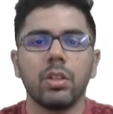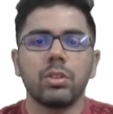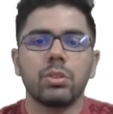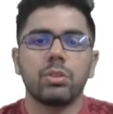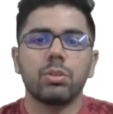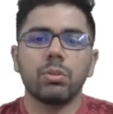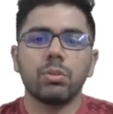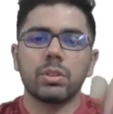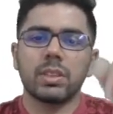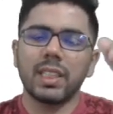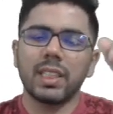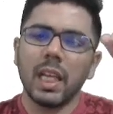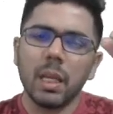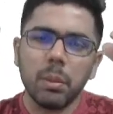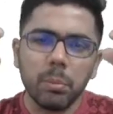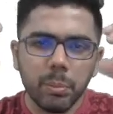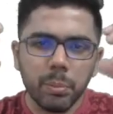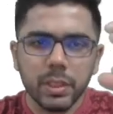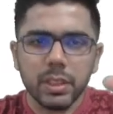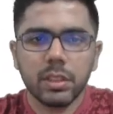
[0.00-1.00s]
So
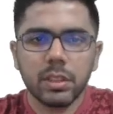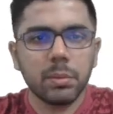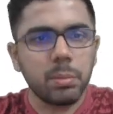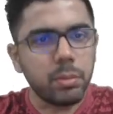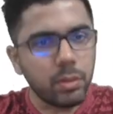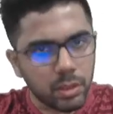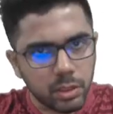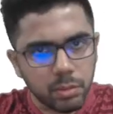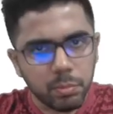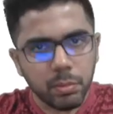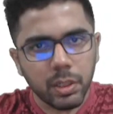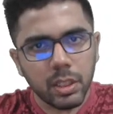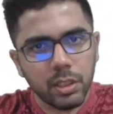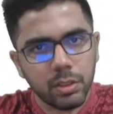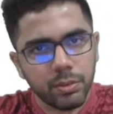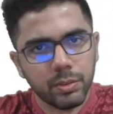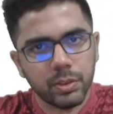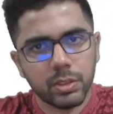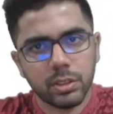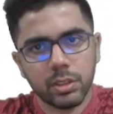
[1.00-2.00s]
same principle, remainder
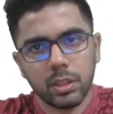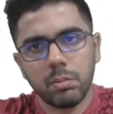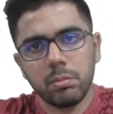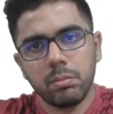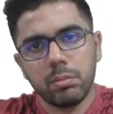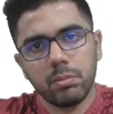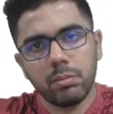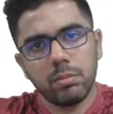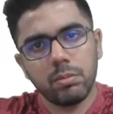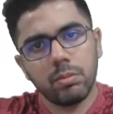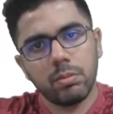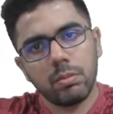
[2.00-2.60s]
of a sum